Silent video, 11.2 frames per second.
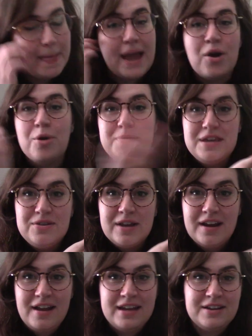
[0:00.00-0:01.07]
I hope that you
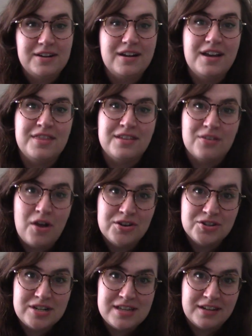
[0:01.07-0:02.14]
cannot hear the
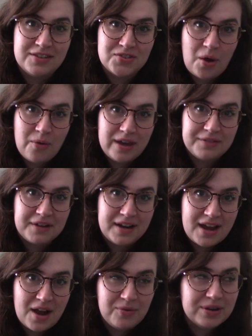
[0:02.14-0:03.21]
laundry that is going right now.